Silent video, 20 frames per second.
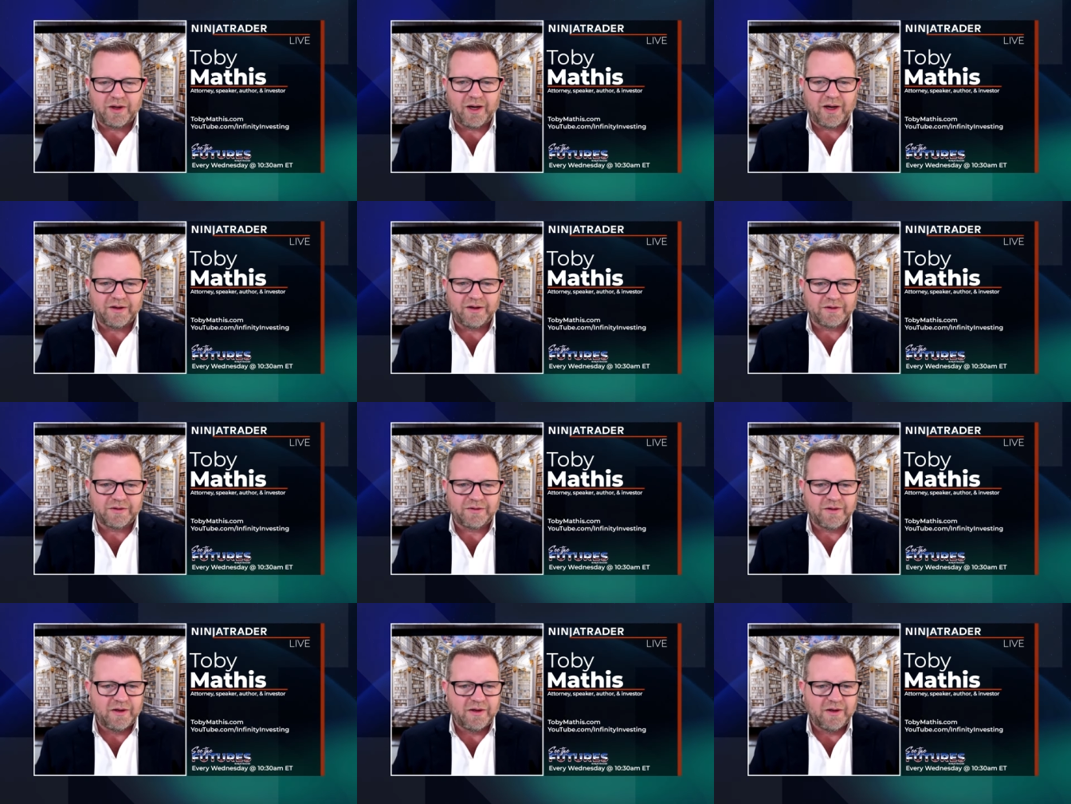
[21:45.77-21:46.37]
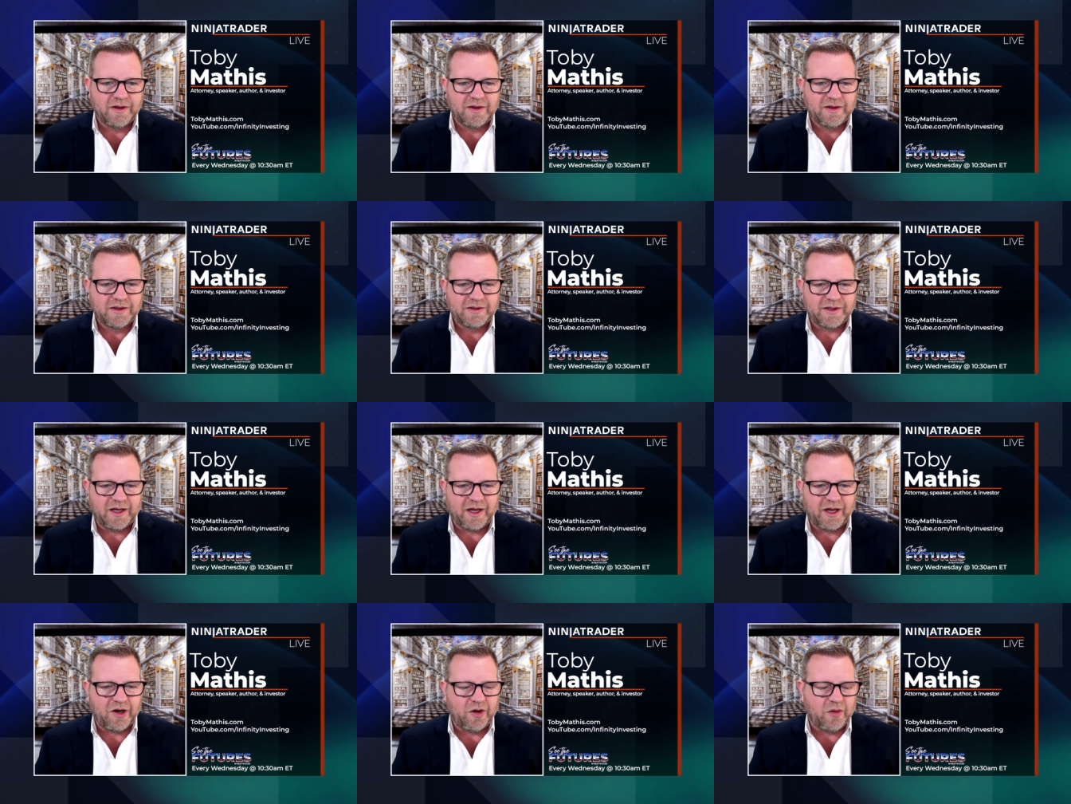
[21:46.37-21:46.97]
I just
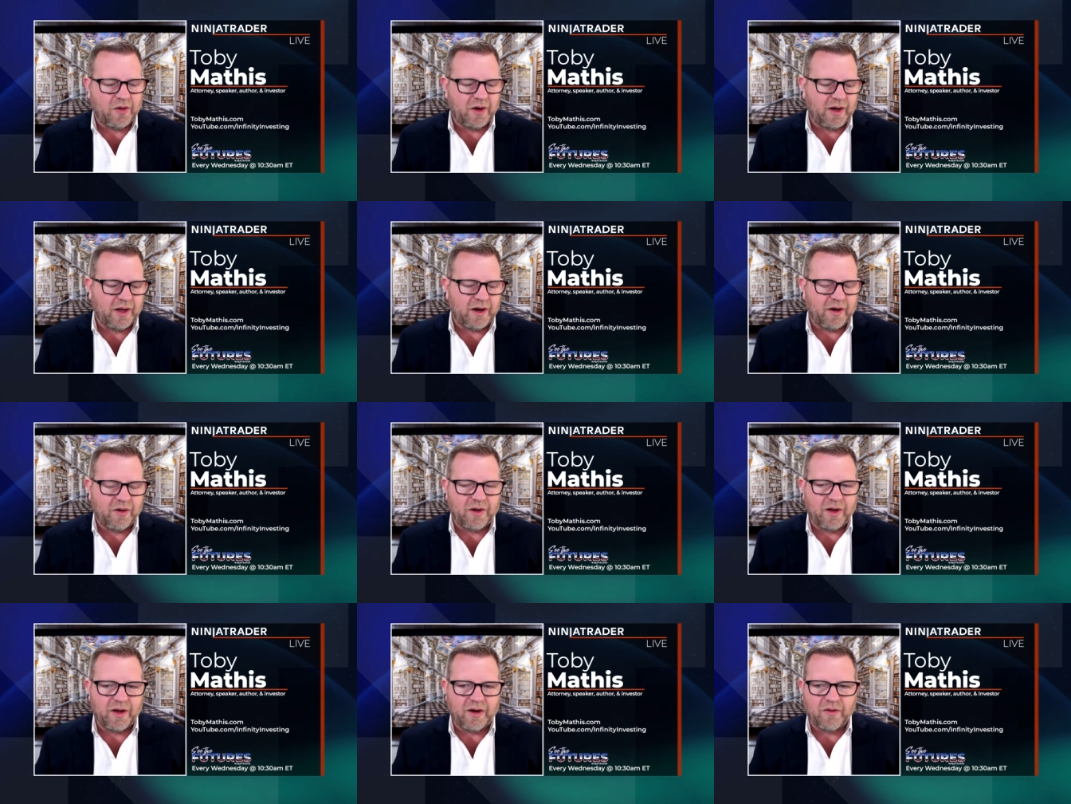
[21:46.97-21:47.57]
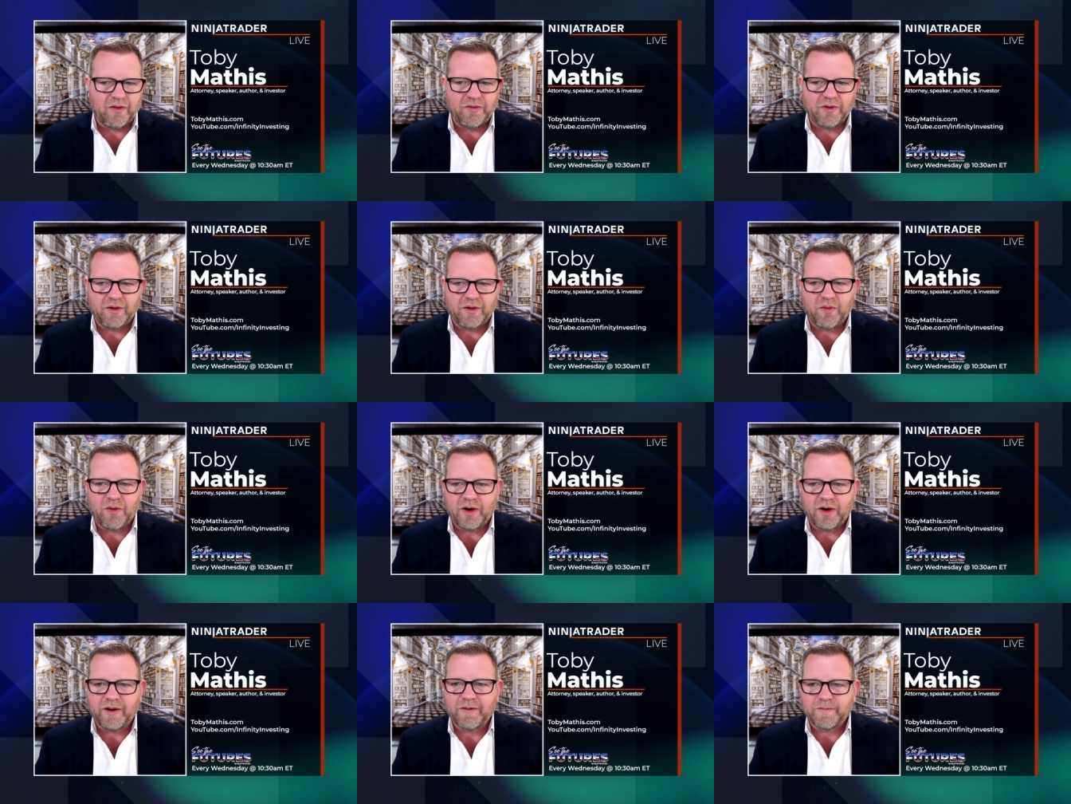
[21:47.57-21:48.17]
say, you know what, sense. I don't I don't really
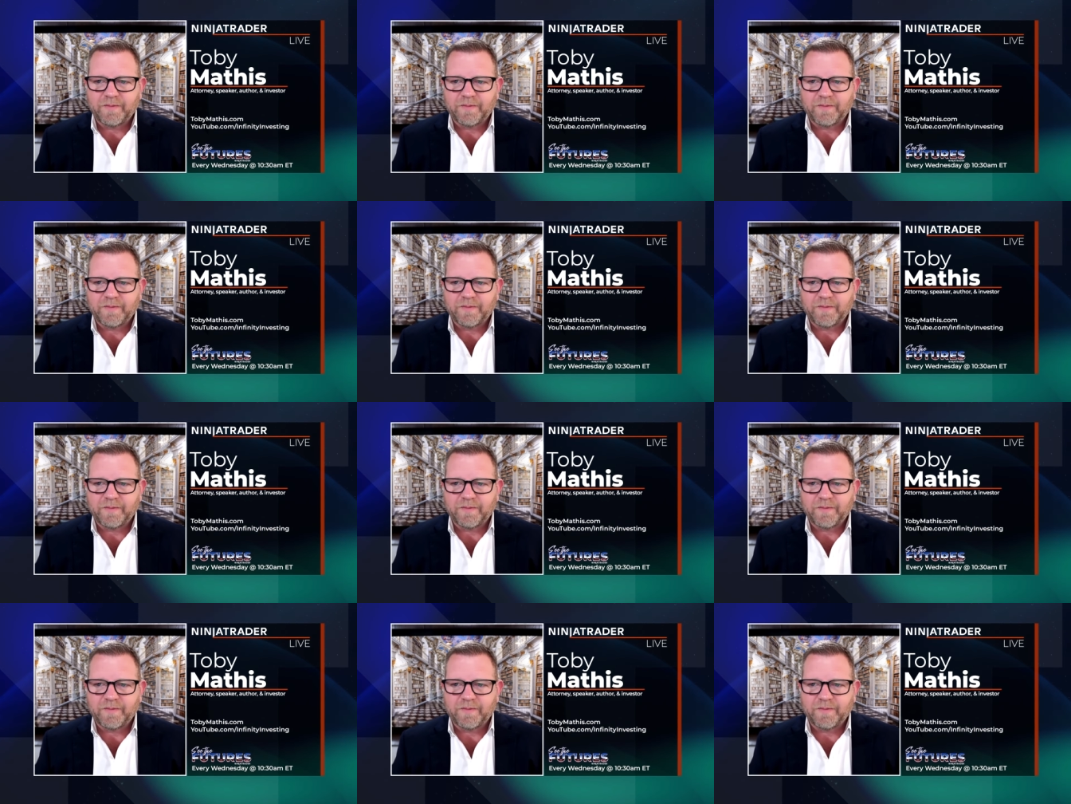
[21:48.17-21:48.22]
want it.